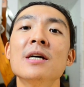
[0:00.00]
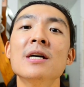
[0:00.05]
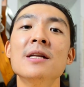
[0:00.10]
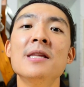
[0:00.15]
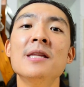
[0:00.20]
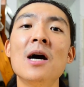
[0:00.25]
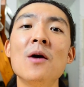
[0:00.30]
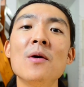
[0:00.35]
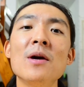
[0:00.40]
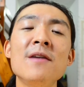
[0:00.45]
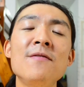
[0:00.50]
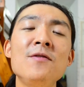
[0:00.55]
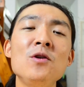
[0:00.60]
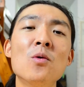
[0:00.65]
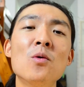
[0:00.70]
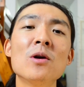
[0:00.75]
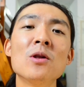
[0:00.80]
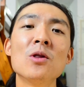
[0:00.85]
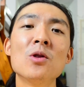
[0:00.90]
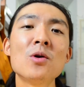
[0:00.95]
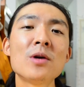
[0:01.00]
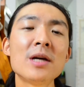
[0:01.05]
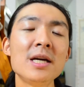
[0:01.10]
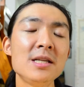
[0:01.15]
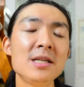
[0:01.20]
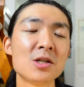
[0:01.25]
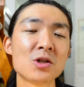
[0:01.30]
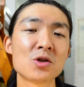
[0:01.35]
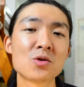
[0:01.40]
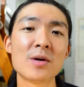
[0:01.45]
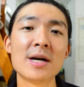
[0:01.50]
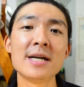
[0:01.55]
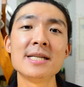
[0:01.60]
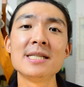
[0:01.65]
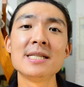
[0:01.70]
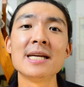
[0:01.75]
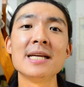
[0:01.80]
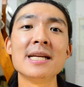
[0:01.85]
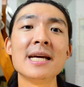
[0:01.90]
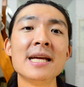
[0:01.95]
Now, if you are looking to try
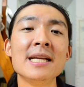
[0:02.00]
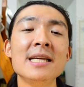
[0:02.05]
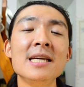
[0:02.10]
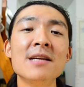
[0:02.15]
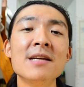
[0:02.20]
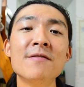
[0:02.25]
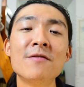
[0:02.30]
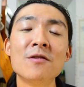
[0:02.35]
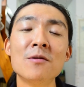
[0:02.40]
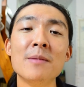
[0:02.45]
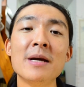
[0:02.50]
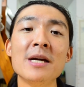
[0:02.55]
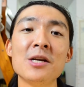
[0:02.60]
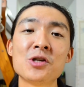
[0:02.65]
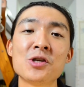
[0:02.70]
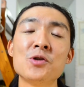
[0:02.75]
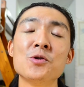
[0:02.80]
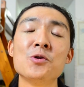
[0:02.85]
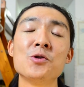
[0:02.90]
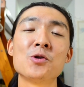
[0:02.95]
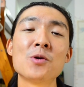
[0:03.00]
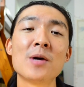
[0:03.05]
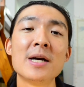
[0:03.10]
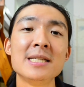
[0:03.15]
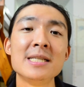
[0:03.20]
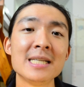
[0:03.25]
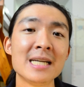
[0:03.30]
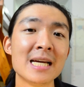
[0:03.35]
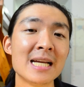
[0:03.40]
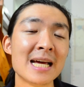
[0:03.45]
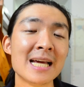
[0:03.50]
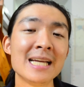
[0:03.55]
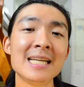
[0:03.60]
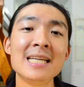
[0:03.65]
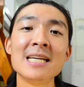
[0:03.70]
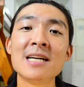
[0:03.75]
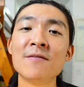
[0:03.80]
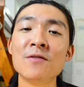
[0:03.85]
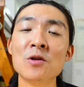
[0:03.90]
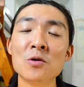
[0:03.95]
to get any information or try to get
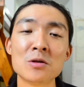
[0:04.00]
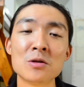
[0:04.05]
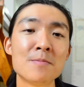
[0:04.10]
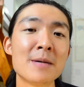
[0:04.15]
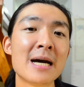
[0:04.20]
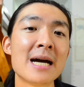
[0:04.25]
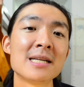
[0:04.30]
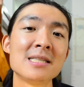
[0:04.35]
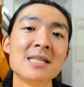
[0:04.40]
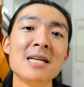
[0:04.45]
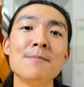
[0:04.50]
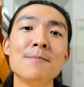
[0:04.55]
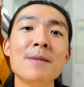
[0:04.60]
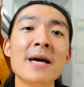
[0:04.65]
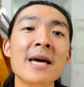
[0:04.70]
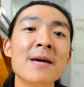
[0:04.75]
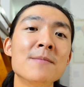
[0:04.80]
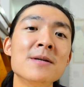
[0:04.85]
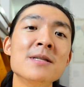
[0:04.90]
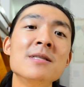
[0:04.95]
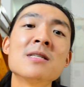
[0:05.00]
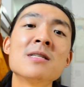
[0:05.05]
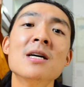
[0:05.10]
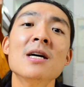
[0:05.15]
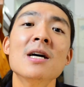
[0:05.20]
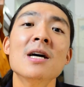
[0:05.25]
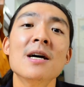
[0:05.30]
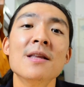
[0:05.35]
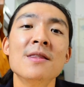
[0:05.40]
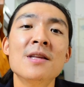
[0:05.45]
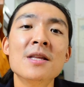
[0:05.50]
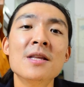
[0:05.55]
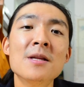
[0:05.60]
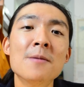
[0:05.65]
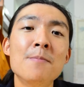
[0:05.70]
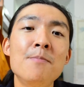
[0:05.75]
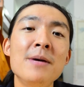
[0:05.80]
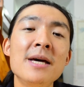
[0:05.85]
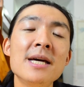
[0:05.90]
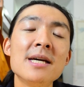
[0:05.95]
any of those backdate payments, then the
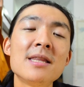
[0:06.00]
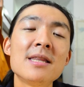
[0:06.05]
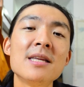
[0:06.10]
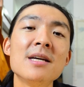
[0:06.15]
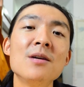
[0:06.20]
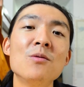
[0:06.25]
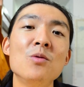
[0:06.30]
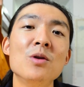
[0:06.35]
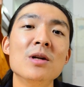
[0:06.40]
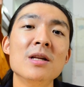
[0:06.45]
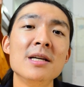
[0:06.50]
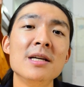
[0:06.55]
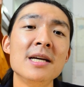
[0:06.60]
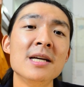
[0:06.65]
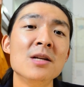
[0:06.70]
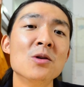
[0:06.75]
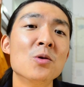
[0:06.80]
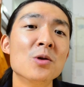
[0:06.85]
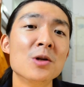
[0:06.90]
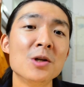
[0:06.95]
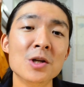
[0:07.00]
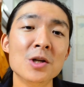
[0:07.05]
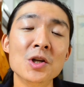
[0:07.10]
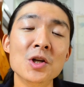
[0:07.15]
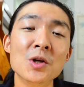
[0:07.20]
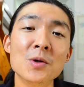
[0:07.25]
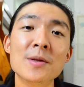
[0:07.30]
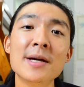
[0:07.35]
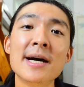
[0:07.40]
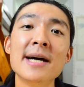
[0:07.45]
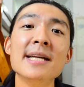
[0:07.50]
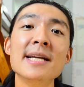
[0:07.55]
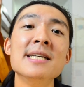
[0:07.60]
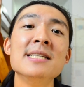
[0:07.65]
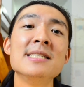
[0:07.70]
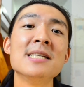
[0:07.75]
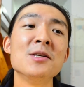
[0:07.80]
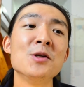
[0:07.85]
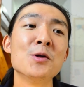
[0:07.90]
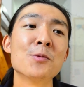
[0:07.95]
big thing really in order to do that
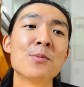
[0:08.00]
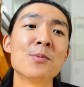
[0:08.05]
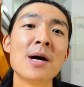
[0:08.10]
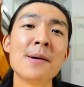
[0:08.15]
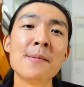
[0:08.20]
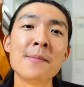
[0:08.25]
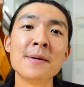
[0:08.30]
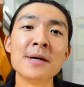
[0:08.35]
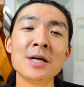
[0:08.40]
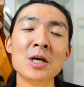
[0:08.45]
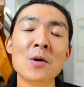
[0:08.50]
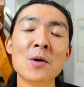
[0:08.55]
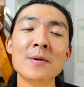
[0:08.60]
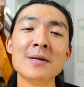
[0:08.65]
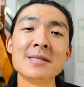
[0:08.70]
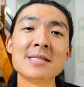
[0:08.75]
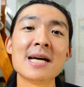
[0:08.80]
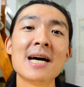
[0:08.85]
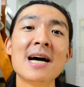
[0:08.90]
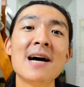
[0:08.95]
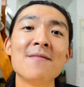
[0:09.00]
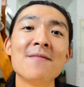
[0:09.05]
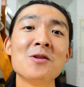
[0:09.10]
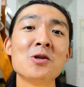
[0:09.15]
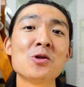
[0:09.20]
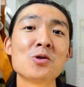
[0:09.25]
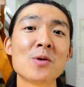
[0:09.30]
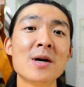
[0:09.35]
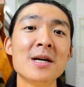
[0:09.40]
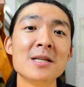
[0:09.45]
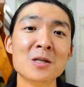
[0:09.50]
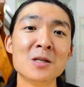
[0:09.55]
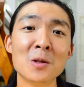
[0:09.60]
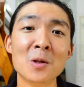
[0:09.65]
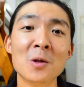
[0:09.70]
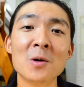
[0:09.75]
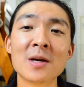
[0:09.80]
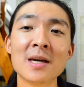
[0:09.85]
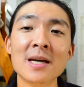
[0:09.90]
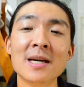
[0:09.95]
is that you're probably going to have to try to
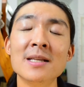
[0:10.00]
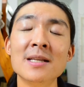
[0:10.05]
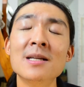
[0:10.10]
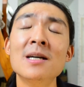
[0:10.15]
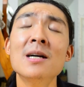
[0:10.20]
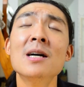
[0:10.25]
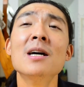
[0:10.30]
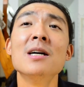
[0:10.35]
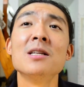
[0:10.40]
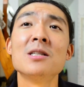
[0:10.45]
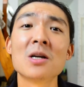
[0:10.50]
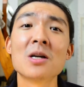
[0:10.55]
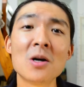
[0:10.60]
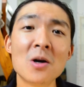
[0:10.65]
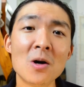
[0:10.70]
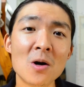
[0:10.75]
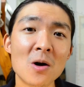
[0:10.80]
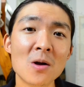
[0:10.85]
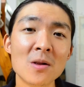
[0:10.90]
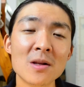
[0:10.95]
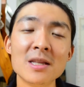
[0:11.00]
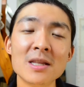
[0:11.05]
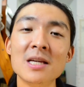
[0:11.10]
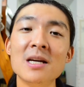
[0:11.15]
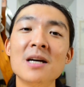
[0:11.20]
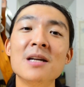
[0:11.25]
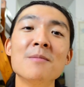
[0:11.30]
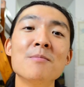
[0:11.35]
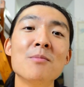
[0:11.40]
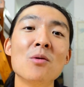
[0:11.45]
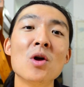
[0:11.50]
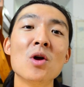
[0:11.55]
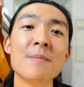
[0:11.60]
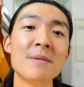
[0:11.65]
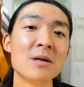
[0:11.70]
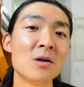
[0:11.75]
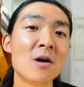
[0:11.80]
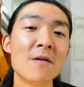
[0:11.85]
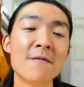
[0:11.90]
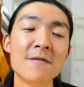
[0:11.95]
look in to calling the
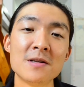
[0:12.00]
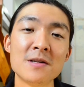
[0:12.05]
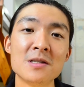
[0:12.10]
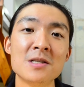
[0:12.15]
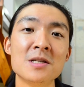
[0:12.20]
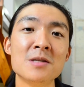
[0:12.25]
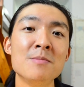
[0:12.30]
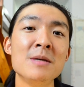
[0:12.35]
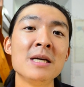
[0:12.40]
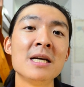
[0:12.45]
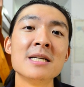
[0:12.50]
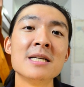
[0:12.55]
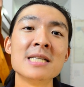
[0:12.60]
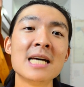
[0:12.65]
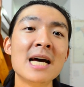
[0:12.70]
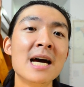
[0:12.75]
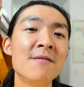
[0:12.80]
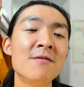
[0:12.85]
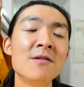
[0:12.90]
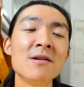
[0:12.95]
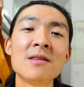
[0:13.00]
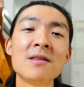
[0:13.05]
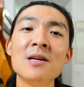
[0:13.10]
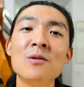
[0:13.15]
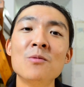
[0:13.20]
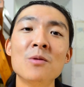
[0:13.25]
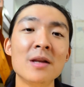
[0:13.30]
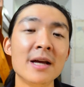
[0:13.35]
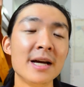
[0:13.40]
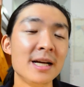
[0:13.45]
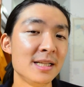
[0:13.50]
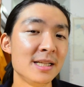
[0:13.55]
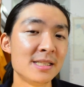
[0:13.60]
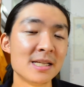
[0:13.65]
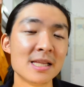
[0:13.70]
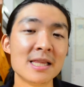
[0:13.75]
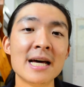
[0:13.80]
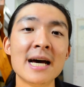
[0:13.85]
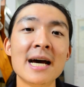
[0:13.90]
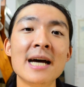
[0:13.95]
unemployment offices, because everything related
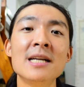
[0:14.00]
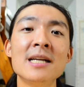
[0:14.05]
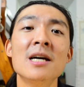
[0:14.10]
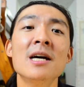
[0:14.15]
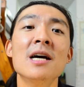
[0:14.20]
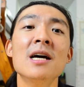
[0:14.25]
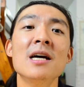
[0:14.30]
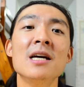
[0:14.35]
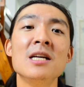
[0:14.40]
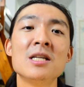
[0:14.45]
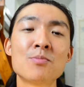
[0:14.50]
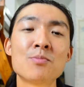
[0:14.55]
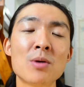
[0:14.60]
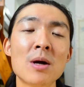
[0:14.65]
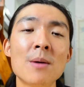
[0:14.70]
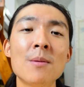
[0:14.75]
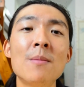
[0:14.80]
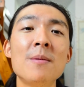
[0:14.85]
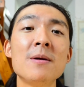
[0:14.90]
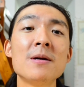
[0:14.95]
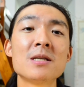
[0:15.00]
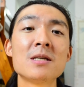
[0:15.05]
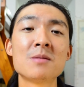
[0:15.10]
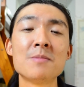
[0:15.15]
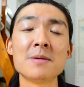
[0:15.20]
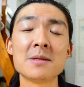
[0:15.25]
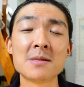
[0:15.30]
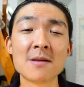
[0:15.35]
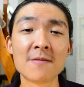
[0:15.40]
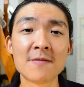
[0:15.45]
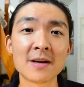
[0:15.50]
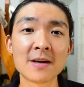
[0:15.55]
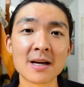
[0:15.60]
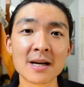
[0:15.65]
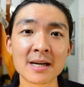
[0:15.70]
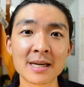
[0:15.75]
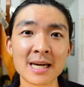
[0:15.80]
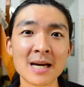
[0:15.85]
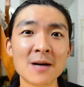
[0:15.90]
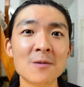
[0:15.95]
to that is probably a specific
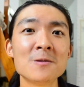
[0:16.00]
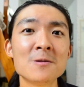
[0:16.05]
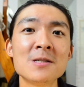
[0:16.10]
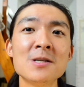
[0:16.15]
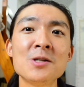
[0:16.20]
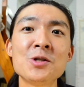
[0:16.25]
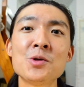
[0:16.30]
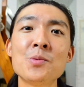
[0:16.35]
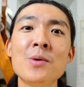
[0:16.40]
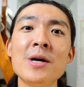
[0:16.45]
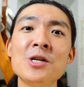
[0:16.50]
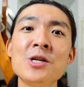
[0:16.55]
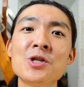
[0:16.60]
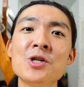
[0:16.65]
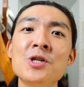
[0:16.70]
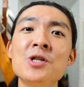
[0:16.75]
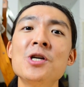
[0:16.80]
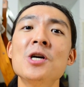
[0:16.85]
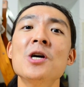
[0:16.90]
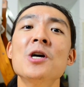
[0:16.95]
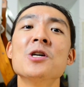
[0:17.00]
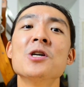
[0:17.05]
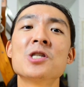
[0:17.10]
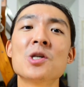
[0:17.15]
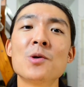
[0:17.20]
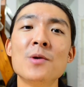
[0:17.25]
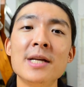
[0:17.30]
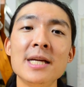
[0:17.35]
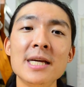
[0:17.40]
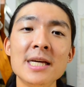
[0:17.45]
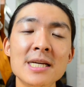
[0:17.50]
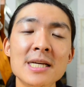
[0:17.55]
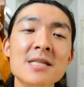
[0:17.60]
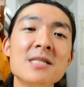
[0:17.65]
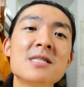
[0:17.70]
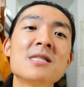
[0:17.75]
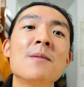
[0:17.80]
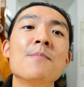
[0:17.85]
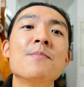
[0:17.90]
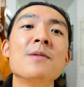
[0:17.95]
account situation. So it
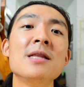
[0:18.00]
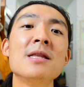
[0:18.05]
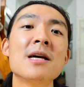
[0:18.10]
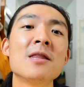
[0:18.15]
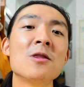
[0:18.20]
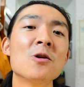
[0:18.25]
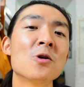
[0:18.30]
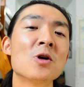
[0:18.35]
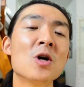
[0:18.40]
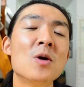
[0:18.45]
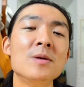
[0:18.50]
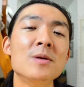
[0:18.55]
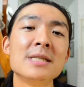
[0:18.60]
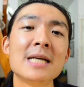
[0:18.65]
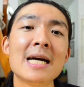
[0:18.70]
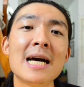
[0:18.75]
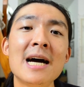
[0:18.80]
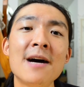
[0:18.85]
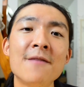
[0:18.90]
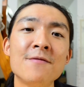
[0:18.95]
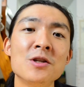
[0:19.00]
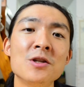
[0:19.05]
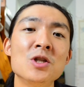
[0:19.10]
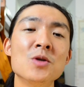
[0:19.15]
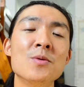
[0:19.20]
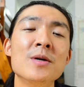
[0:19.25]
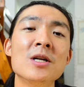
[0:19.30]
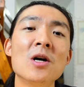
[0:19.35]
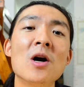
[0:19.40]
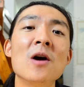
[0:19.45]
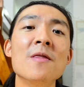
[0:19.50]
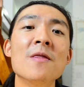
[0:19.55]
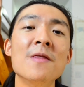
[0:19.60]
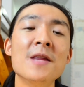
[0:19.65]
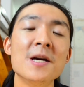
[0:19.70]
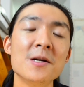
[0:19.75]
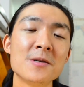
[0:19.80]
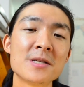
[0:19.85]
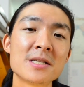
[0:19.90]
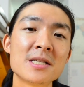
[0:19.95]
is something that they're going to have to do it on
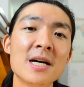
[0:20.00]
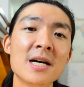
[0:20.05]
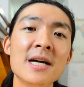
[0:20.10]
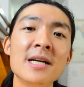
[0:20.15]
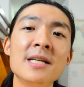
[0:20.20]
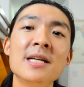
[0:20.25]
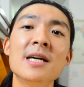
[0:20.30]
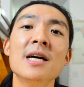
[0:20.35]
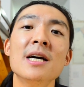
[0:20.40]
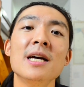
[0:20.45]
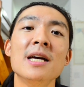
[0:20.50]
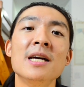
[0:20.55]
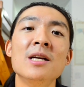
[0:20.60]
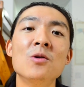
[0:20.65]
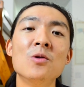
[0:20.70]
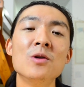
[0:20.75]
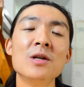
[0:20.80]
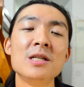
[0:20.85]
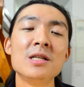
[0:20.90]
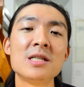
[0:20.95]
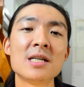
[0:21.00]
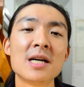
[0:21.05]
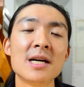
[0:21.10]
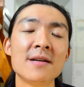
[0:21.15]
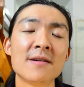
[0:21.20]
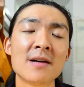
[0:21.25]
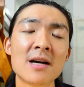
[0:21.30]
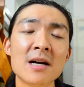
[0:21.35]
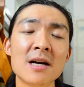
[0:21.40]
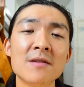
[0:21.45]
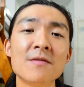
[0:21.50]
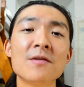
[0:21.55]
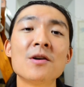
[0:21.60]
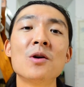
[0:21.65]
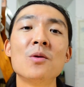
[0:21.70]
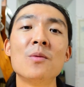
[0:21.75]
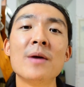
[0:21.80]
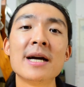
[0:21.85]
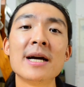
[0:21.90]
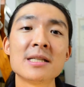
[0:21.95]
their side in order to try to kind of
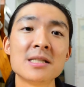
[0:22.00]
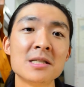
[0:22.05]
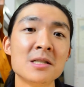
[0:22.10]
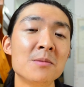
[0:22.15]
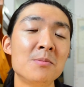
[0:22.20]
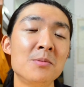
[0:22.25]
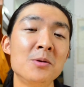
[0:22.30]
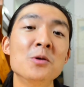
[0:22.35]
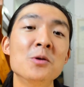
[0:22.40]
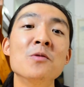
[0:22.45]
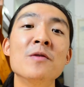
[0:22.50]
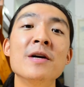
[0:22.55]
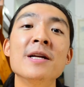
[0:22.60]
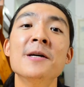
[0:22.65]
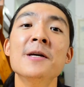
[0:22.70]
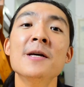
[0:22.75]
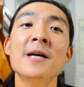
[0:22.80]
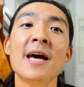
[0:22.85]
correct and approve it.